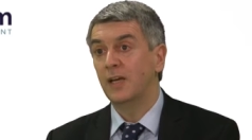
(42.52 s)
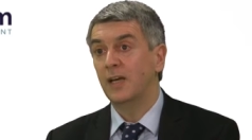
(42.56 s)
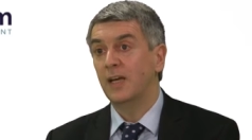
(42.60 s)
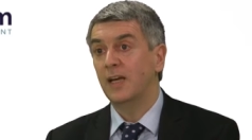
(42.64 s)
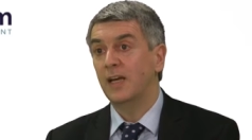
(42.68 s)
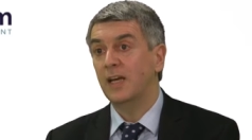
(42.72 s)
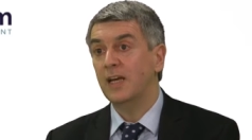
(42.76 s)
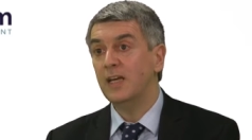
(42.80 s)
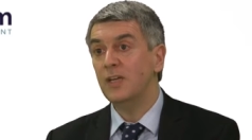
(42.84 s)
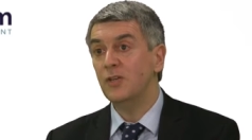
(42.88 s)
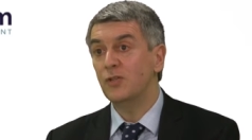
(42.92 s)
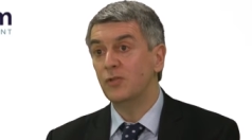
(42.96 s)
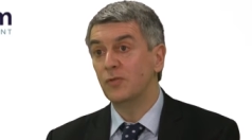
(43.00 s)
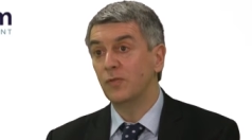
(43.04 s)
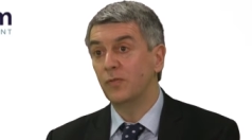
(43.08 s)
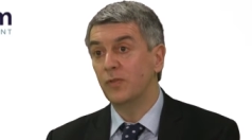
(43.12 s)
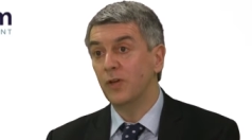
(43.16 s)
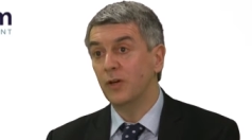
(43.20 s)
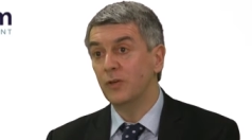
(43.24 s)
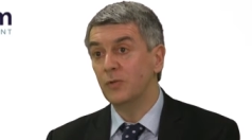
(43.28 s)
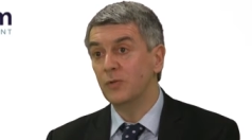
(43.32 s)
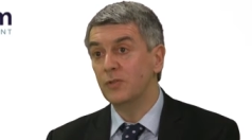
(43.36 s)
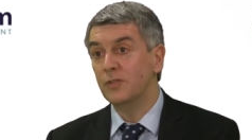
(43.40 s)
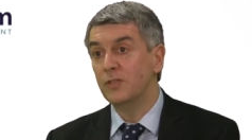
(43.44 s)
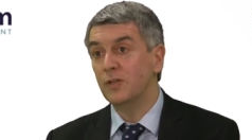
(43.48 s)
each of
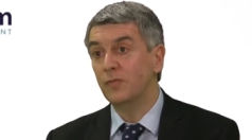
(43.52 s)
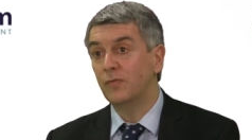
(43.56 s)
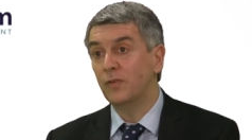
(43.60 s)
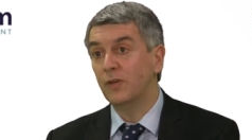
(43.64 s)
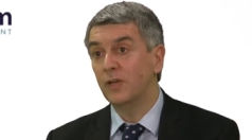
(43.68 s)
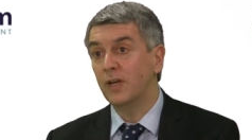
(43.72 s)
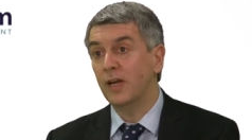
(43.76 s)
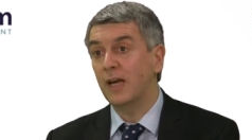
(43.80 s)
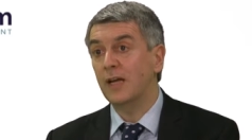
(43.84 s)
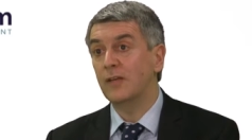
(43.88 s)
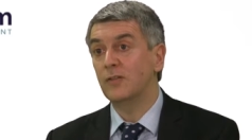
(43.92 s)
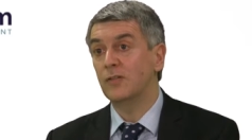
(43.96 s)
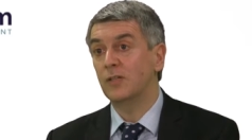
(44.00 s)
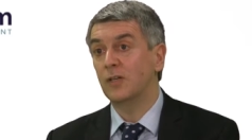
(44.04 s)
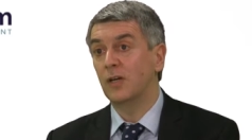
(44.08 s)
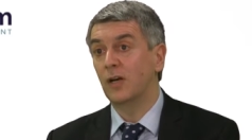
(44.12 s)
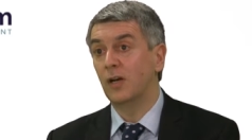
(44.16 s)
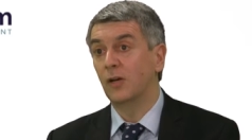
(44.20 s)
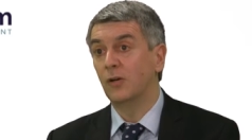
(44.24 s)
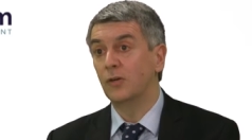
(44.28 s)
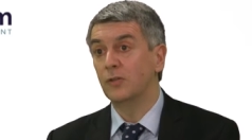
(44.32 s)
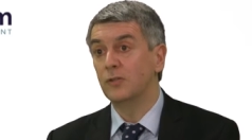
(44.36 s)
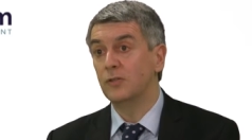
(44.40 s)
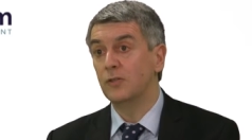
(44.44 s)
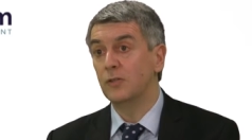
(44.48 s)
those different asset
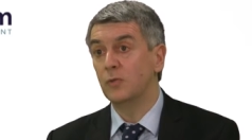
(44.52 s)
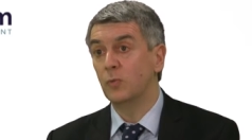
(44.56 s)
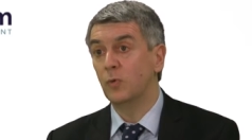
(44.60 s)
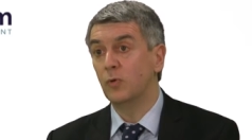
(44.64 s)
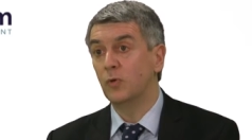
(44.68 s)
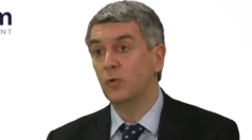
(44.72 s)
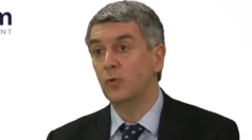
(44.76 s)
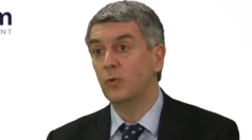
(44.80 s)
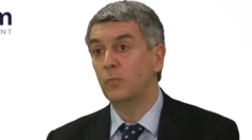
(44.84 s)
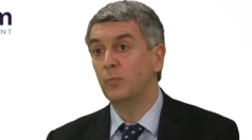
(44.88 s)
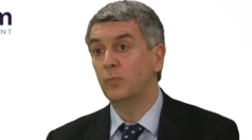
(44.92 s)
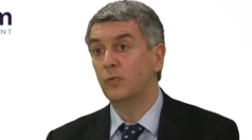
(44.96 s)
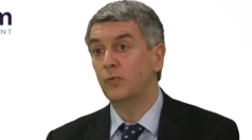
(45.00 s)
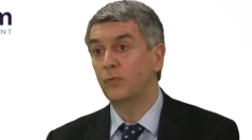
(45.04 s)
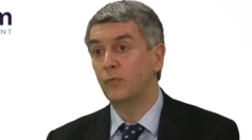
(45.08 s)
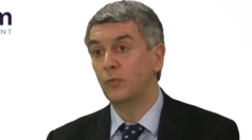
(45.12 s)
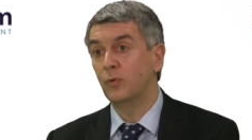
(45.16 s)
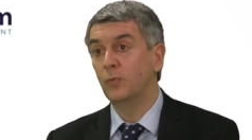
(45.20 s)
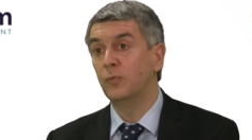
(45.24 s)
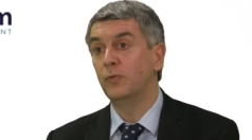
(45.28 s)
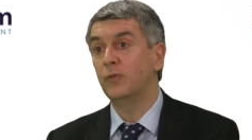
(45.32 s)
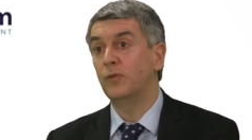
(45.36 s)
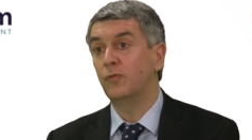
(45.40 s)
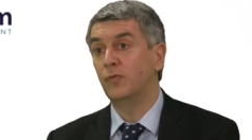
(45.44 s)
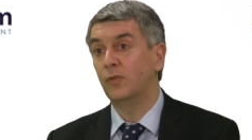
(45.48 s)
classes will
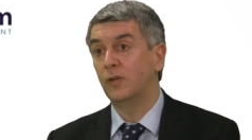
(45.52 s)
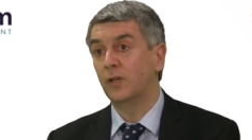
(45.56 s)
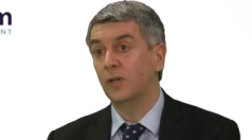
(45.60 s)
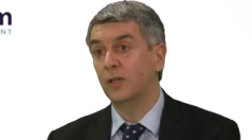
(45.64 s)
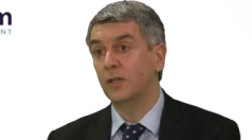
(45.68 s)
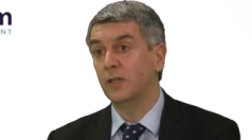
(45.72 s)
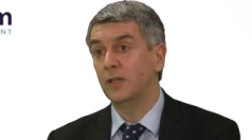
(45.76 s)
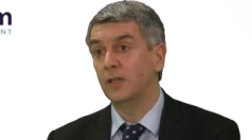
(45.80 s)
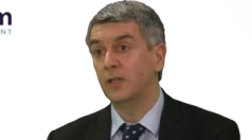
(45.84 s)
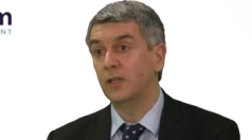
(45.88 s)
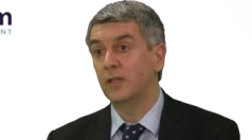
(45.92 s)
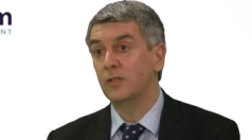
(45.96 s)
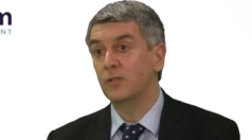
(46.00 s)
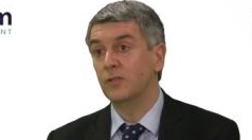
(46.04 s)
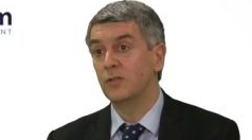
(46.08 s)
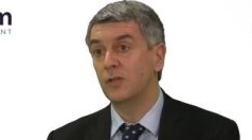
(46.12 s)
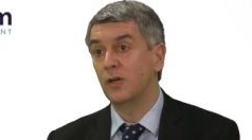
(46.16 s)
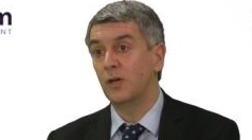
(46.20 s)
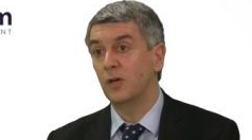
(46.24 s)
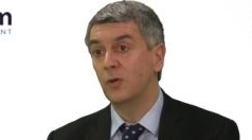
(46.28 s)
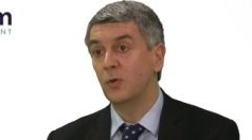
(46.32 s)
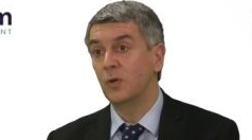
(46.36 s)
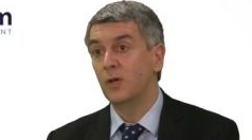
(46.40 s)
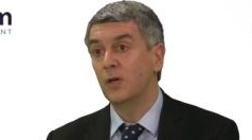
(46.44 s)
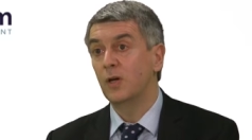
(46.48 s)
perform differently. And
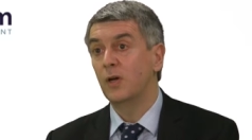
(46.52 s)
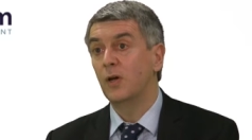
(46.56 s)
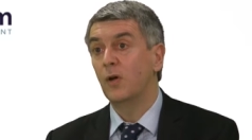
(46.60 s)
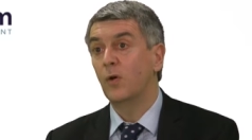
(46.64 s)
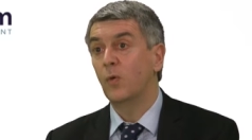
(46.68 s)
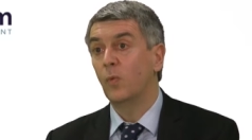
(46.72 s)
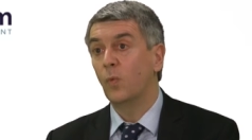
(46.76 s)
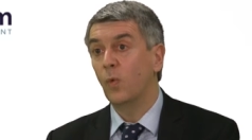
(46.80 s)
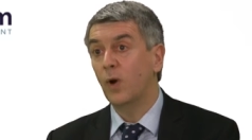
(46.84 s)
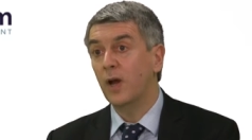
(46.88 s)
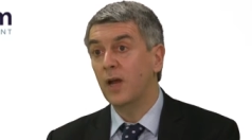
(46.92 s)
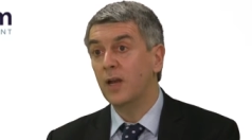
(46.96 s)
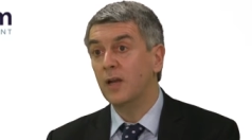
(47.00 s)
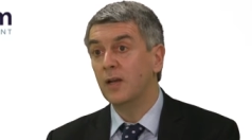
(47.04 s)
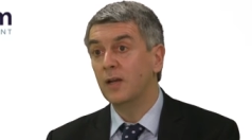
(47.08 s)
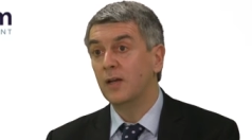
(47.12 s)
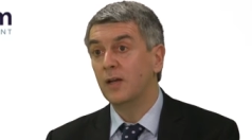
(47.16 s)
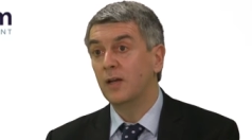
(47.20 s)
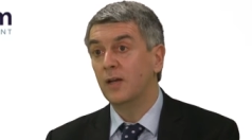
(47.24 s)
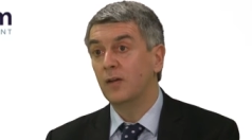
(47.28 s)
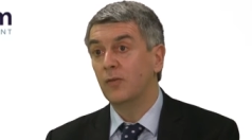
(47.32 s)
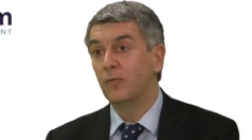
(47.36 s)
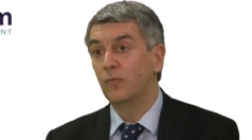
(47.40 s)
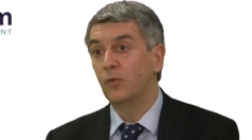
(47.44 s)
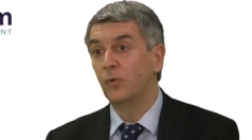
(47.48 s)
so when,
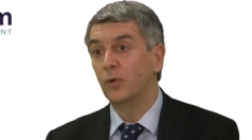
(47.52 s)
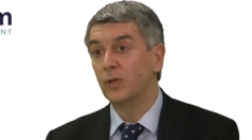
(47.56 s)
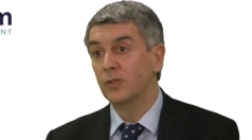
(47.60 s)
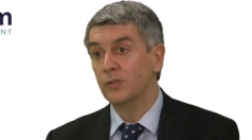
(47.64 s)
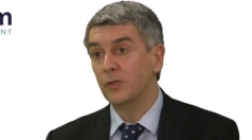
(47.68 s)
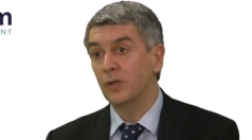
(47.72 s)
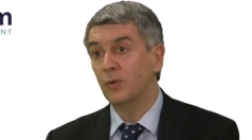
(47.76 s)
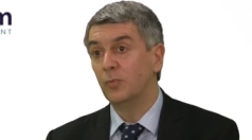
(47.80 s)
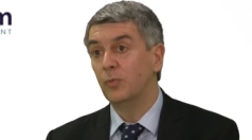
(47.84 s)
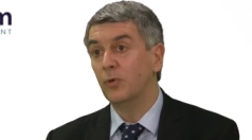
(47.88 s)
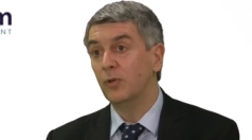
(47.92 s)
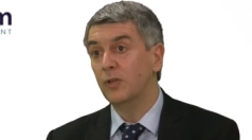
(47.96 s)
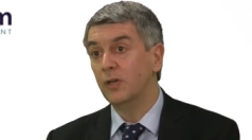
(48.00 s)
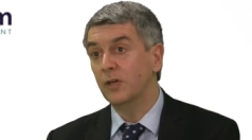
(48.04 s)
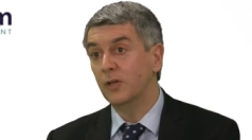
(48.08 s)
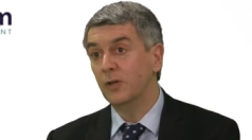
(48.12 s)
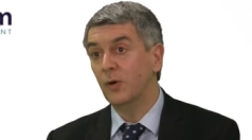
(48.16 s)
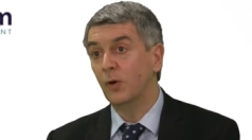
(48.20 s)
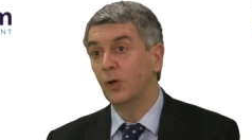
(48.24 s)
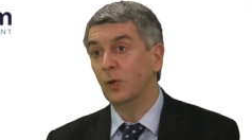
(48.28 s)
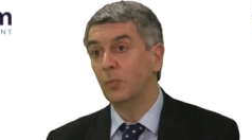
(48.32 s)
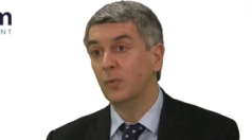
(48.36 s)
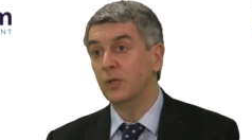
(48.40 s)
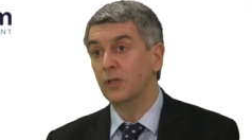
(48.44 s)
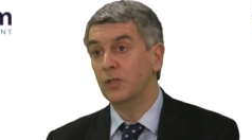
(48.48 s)
for example, the
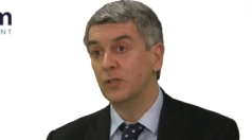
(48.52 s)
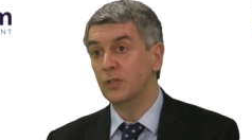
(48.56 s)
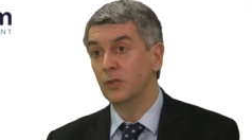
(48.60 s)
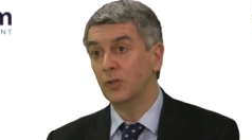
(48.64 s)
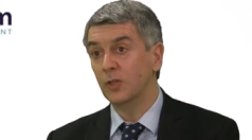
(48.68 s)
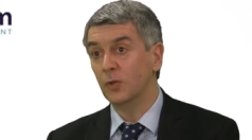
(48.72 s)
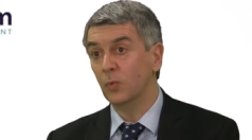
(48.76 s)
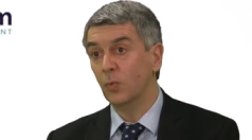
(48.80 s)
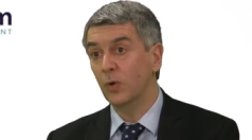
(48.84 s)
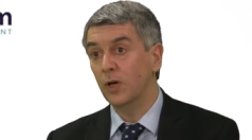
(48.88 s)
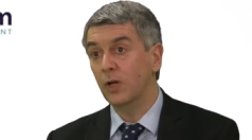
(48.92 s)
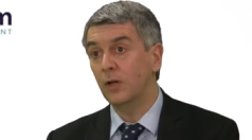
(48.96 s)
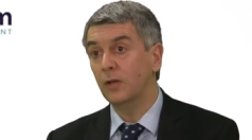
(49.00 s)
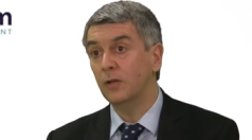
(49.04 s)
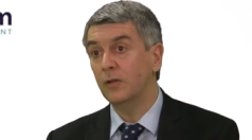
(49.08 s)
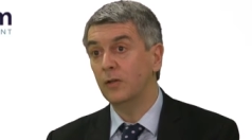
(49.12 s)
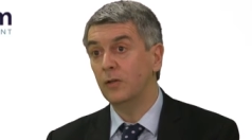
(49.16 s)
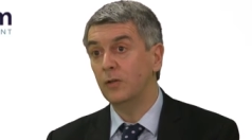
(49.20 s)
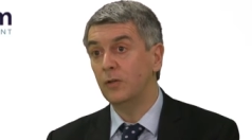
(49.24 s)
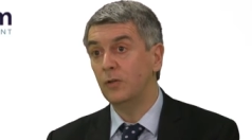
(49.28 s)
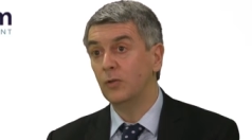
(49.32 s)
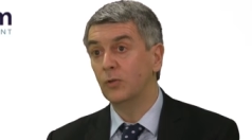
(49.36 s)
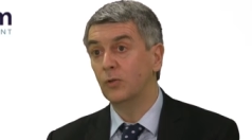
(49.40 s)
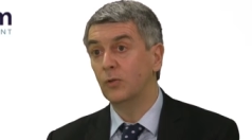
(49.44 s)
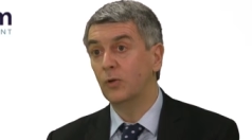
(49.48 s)
economy is doing well,
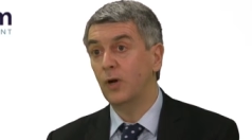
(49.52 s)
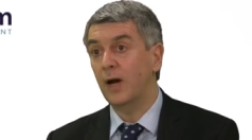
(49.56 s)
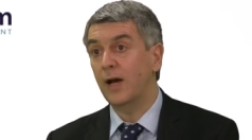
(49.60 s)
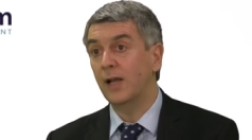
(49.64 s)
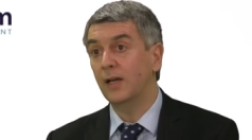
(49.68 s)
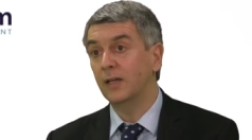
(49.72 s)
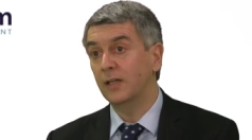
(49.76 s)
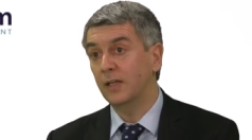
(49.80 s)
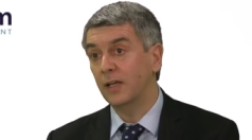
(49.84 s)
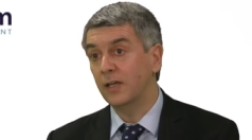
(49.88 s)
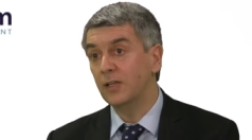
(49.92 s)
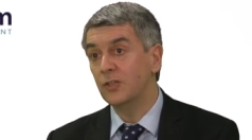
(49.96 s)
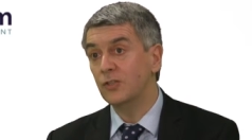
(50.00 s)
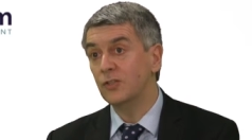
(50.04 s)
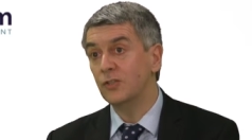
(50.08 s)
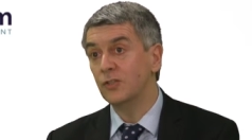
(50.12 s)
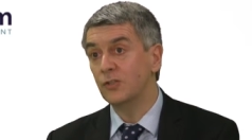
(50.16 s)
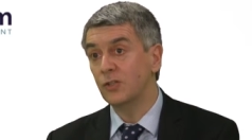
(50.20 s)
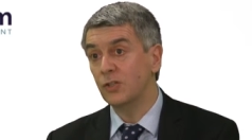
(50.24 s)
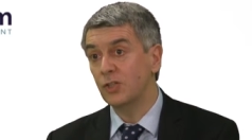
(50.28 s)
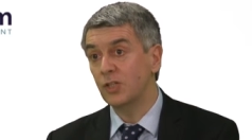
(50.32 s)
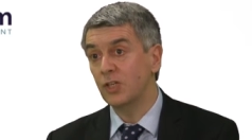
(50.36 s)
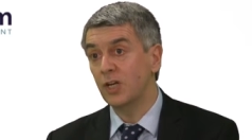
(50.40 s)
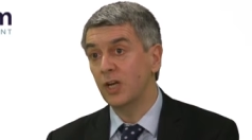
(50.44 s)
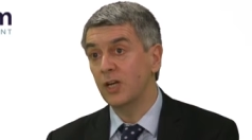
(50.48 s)
your allocation
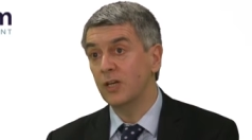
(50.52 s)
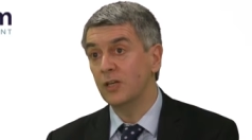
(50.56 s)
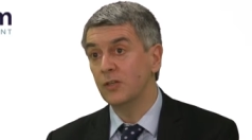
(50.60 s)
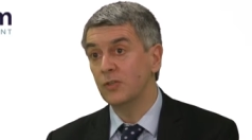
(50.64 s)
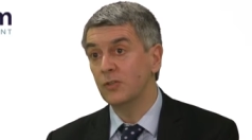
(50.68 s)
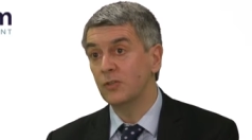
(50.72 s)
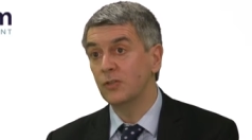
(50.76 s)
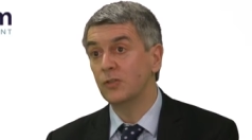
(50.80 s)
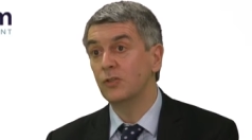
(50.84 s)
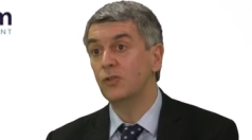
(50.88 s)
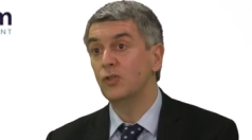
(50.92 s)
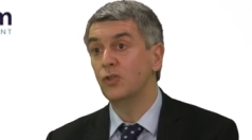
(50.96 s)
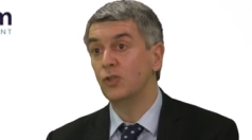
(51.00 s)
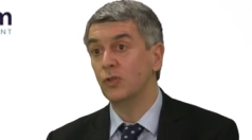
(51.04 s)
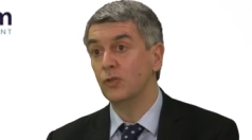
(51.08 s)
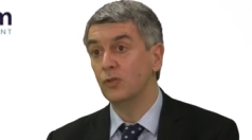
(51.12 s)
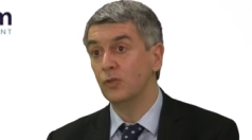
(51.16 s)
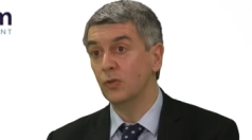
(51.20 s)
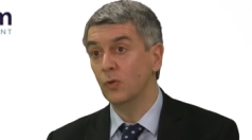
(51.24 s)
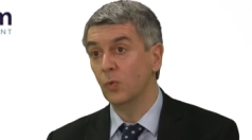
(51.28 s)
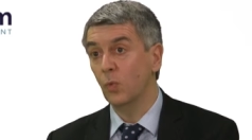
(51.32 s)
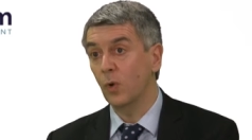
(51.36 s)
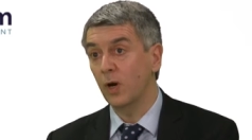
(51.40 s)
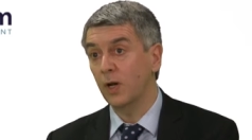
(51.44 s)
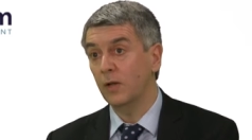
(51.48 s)
to shares should
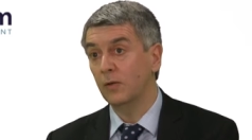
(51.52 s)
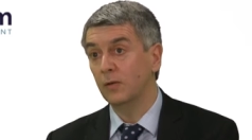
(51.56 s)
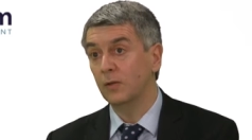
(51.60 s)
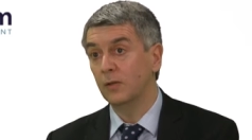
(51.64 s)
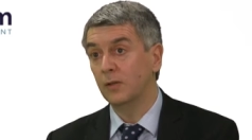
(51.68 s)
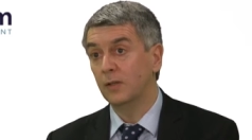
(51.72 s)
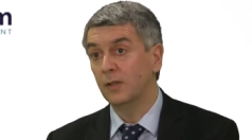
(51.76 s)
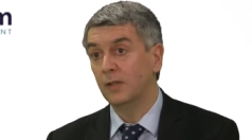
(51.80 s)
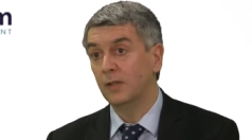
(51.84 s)
do well.